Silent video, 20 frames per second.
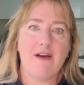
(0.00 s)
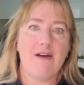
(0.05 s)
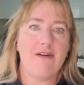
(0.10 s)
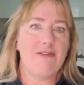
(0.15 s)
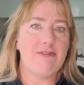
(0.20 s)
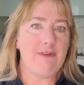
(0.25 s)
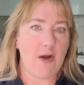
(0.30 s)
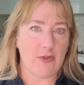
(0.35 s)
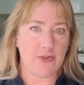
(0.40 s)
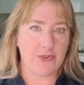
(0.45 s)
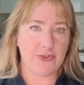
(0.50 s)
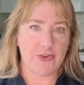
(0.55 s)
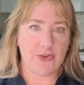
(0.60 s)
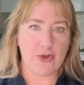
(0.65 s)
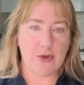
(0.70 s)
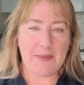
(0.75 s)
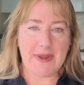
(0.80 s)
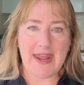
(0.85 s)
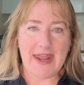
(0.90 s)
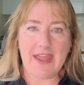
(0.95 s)
fault
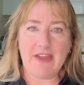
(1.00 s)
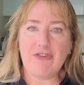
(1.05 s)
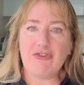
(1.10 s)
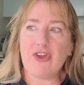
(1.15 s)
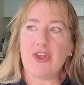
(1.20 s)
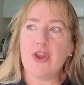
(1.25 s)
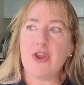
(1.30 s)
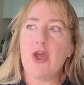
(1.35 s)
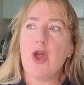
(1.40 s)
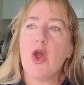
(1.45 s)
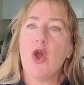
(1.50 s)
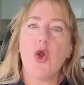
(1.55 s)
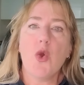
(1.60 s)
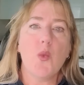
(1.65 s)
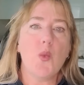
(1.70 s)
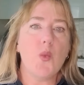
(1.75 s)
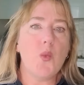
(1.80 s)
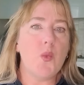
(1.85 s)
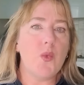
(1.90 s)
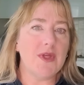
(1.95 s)
determination.
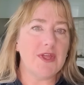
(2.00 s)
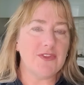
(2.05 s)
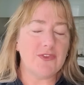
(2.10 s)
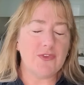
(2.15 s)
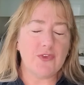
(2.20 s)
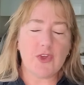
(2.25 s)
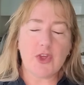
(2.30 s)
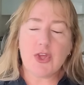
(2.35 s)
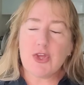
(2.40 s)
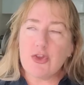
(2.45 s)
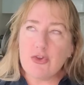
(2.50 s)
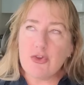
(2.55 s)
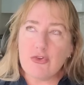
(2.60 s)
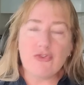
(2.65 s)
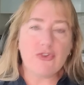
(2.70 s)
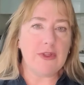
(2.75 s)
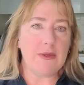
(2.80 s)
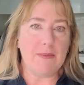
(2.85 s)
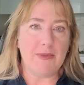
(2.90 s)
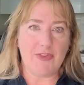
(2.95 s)
It's
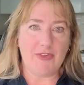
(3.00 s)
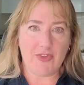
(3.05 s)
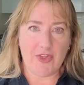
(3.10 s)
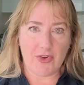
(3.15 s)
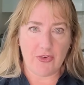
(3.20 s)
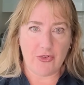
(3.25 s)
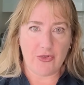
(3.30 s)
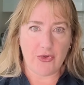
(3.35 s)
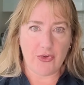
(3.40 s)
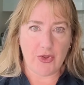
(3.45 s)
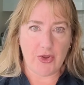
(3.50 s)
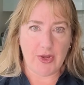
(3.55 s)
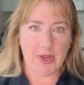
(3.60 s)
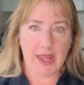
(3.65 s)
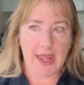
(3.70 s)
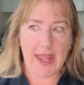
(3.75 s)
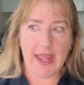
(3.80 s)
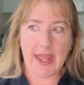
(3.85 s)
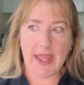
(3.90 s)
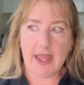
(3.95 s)
hugely misunderstood,
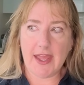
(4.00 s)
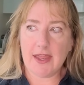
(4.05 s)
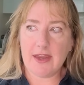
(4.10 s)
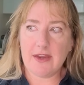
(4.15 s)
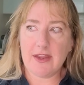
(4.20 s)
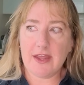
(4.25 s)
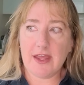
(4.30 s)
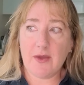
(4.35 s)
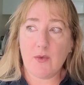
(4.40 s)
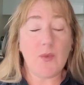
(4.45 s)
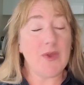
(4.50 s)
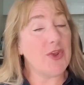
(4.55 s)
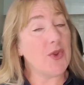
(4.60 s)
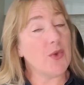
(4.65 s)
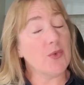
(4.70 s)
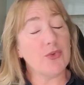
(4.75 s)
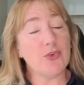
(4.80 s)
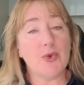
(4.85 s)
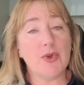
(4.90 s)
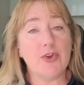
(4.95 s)
and we
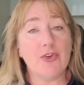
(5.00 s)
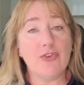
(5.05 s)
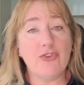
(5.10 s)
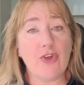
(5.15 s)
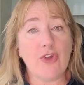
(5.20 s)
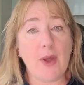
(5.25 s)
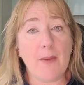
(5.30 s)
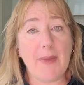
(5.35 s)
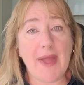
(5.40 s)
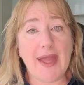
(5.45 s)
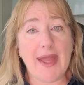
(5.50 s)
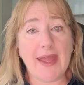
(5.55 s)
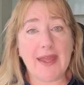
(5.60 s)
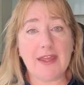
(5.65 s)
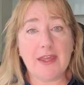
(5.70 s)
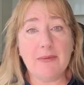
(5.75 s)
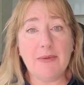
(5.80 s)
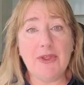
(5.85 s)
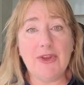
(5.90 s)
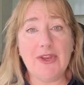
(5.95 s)
don't do a good job at
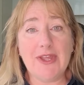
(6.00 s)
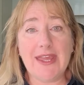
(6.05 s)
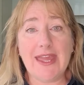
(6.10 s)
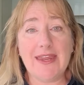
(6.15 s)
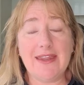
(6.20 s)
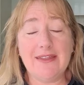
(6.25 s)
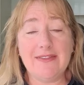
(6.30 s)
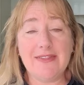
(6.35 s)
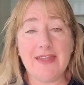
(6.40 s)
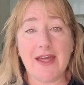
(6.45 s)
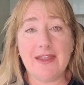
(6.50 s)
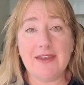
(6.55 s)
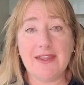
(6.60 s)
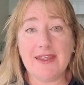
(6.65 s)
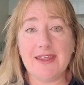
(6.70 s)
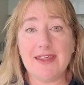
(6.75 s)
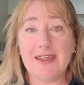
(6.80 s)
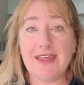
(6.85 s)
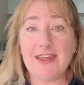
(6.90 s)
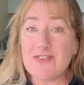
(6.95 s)
communicating that
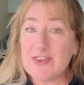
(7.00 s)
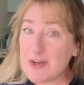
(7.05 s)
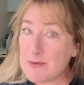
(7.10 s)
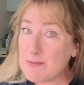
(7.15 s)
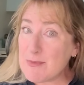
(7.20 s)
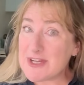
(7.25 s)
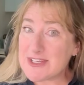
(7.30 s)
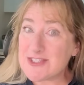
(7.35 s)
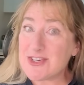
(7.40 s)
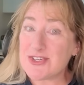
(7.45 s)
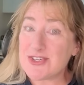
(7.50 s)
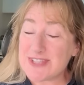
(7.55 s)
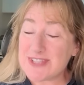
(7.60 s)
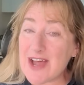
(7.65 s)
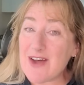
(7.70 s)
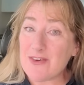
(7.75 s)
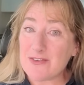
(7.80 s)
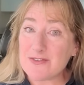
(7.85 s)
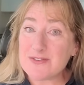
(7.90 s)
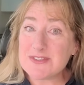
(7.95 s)
even amongst
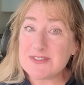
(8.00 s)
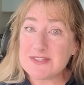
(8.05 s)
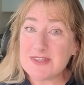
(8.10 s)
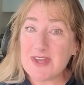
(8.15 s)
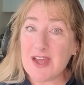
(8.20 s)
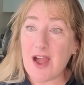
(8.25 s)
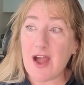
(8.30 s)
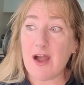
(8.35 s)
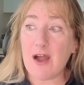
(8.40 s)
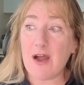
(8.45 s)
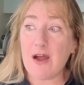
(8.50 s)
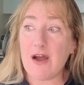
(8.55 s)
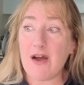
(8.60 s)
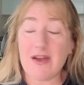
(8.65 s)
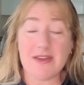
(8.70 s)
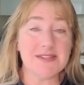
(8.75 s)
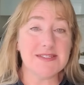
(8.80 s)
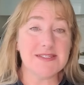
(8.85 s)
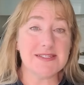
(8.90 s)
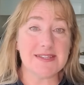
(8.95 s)
ourselves. Uh,
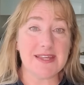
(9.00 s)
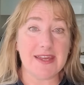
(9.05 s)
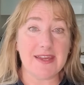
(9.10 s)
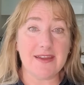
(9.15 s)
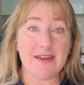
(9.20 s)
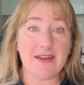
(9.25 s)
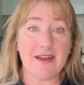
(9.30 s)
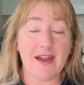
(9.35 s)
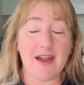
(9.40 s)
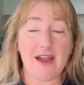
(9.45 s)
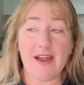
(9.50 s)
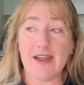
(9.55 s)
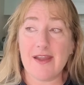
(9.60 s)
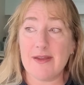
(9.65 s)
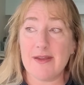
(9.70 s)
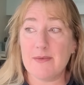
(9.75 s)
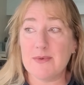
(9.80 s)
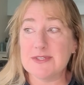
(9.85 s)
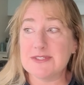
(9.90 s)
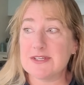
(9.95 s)
honestly,
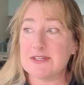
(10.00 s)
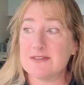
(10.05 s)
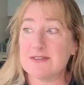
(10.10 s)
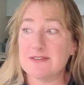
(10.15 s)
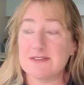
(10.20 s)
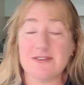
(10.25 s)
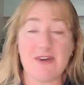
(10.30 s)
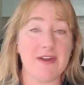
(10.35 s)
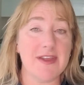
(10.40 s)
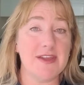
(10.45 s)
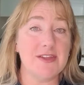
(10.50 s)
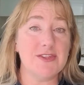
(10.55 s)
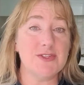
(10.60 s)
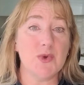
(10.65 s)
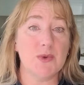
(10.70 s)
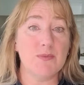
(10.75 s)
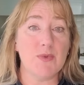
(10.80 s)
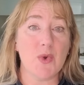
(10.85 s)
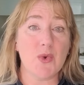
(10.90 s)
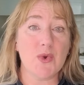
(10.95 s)
I was talking to
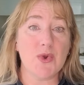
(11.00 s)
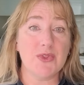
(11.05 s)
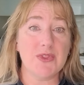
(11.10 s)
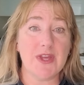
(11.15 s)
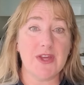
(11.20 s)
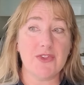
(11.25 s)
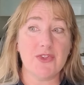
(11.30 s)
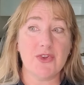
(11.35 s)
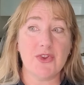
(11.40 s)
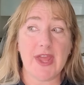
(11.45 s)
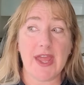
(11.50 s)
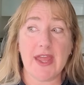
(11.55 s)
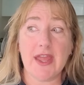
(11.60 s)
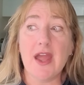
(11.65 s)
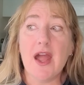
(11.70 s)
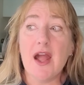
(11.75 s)
a broker the other day